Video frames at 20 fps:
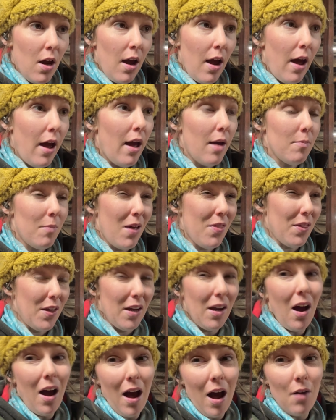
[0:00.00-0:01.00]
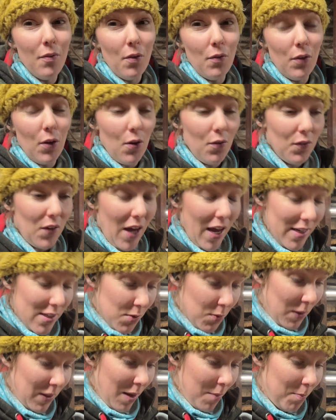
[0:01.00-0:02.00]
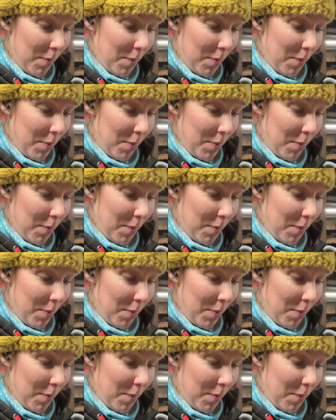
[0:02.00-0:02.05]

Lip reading: I think half of you have guessed when that